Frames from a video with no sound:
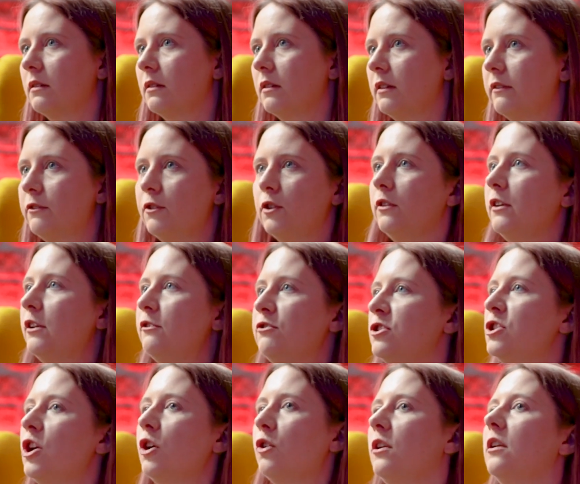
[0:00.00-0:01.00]
if
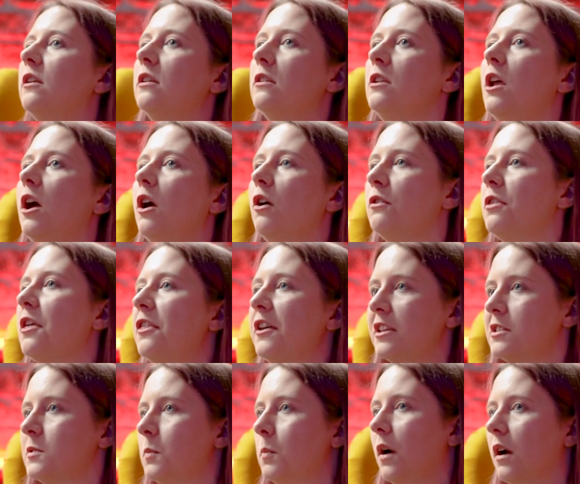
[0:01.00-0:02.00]
you don't know the
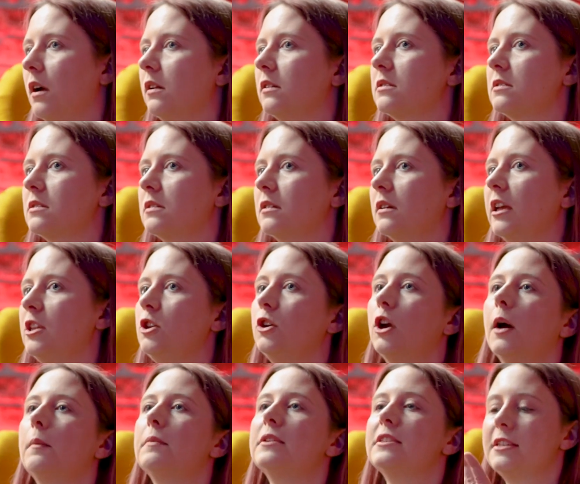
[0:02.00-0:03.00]
theatre world and you
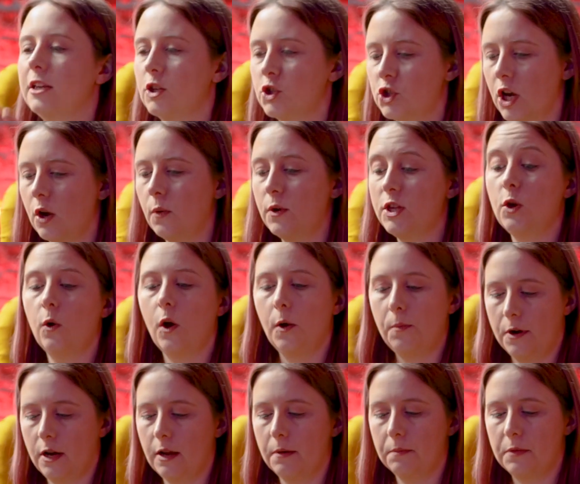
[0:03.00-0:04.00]
come and see a show and you
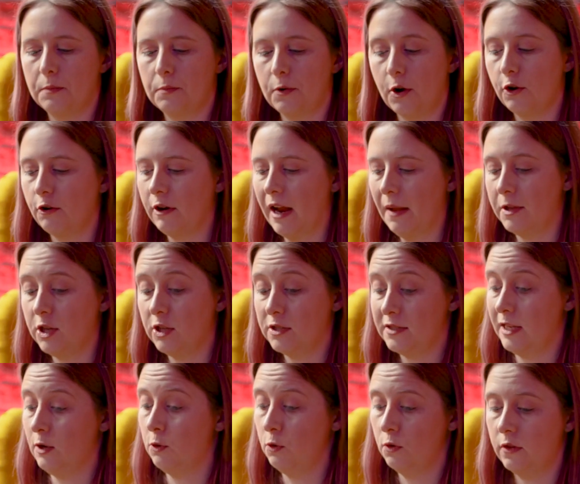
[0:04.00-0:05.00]
open up the programme and you
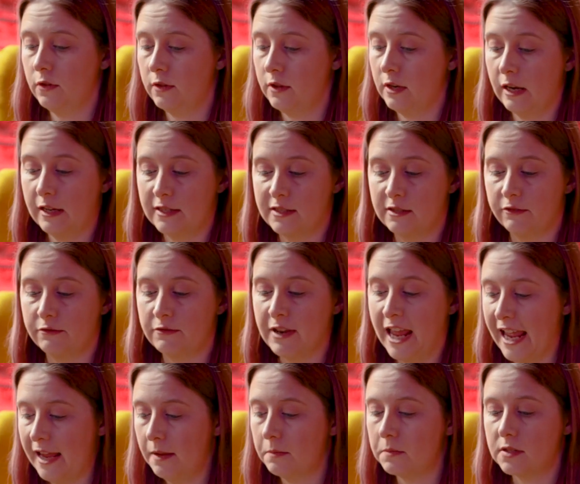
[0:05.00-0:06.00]
see all the list of
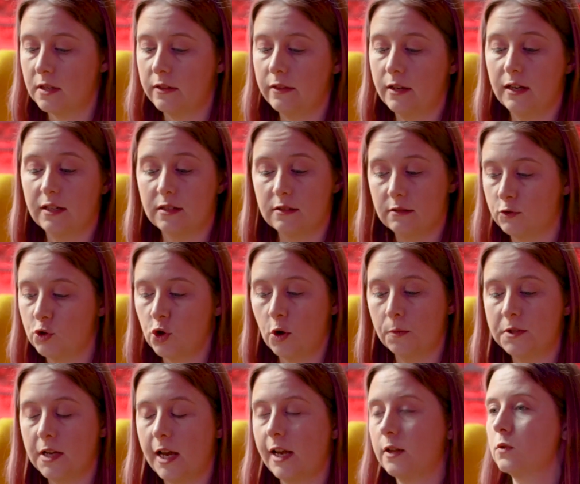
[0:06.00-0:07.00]
names and the list of
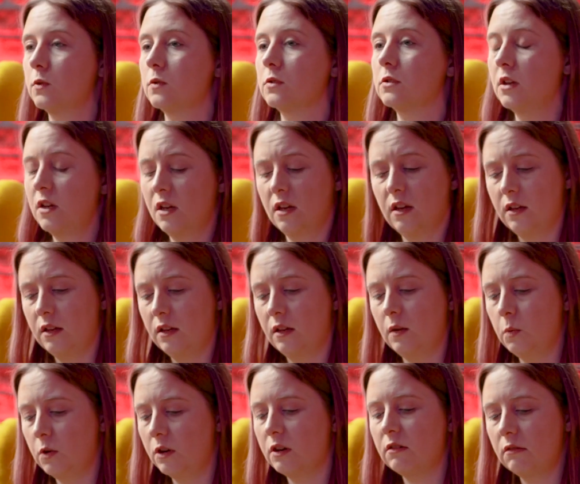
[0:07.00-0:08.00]
job titles,
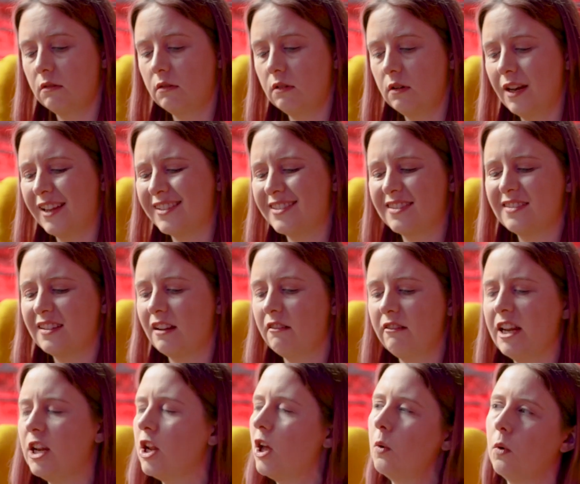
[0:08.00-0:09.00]
you wouldn't
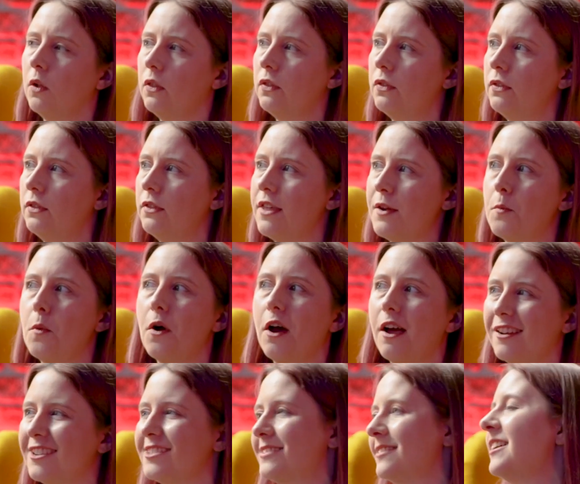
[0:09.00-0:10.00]
necessarily know what they
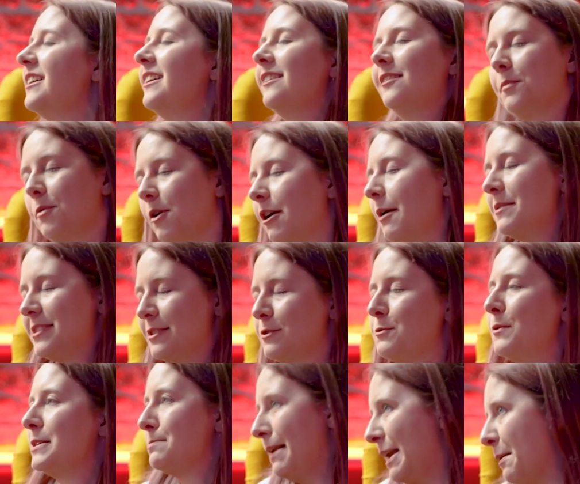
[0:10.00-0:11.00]
were, because the programme isn't
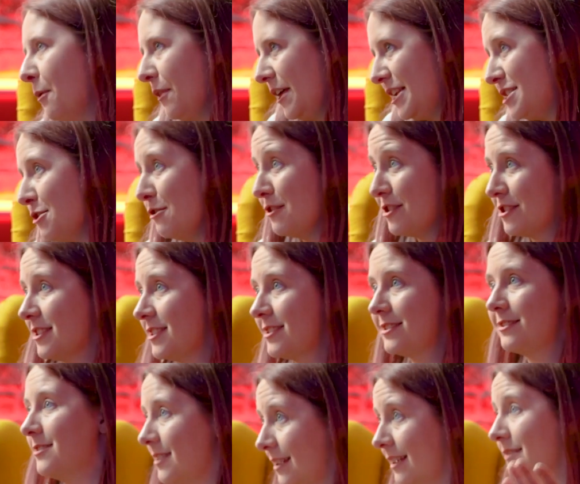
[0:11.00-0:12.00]
to explain what they do. It's
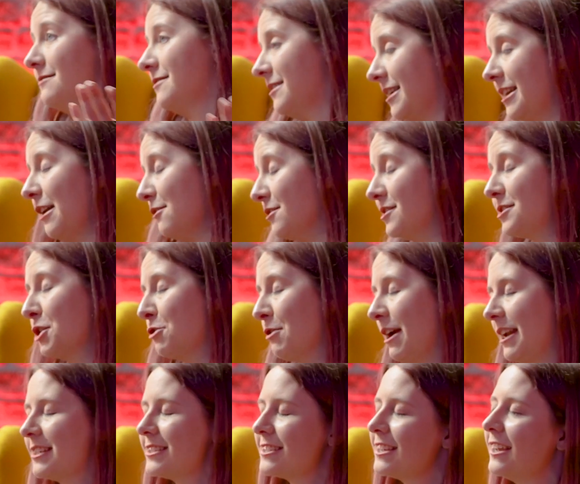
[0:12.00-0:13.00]
just, it's the
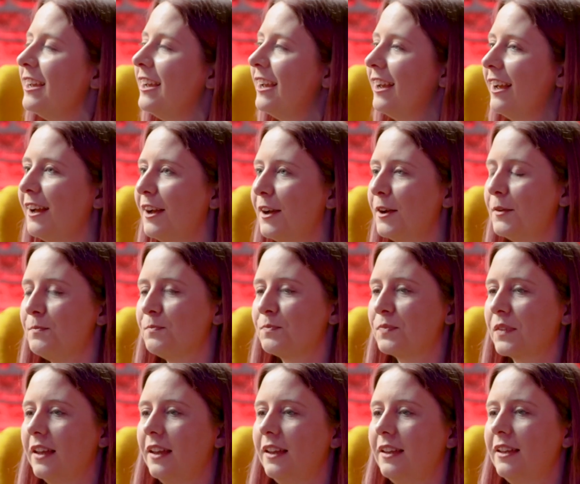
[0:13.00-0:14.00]
credits. And
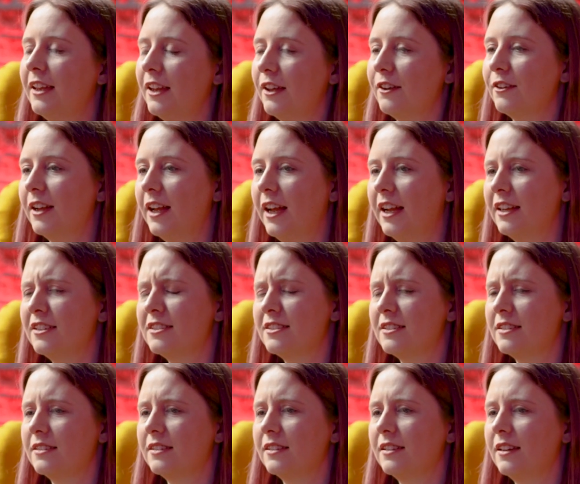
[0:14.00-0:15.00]

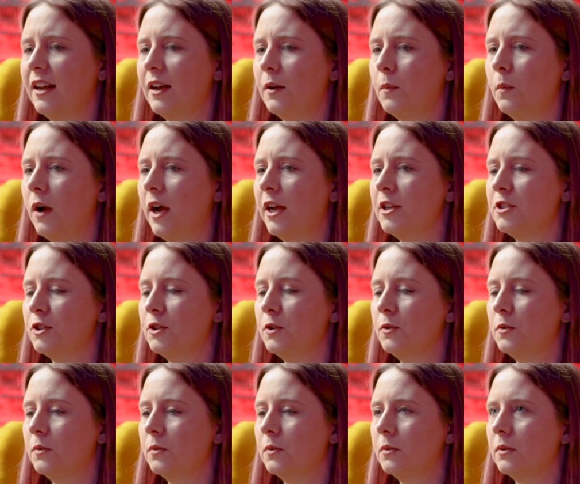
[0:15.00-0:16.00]
I
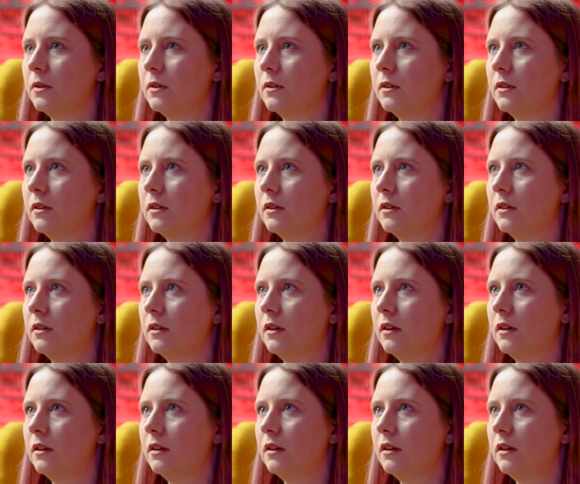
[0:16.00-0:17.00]
do
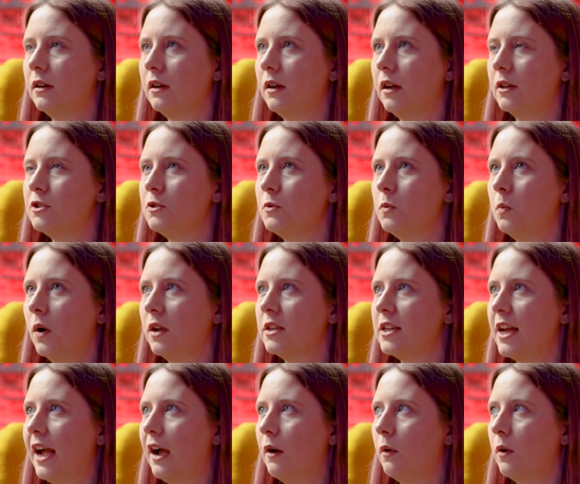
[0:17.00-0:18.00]

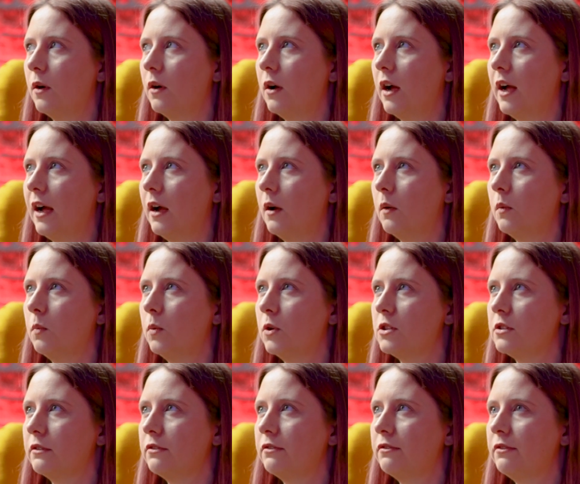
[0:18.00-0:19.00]
wonder how I
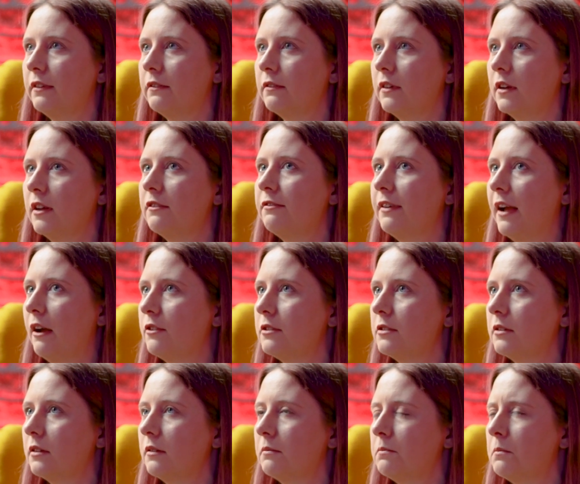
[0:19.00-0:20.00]
would have
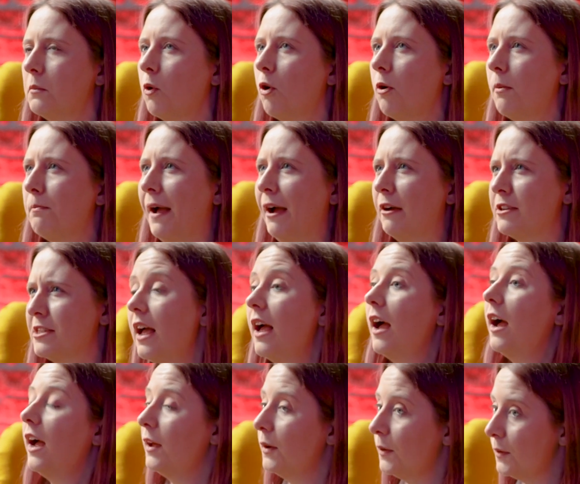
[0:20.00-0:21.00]
found more about it.
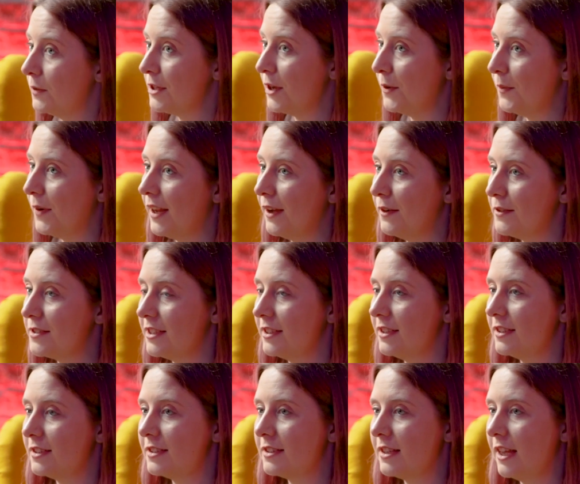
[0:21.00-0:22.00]
I also, when I was
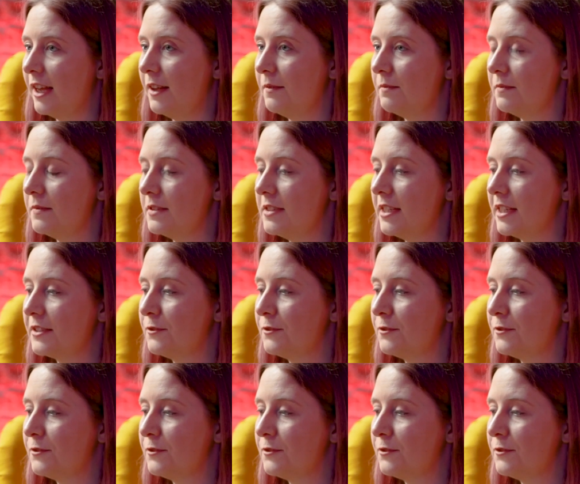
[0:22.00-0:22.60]
at sixth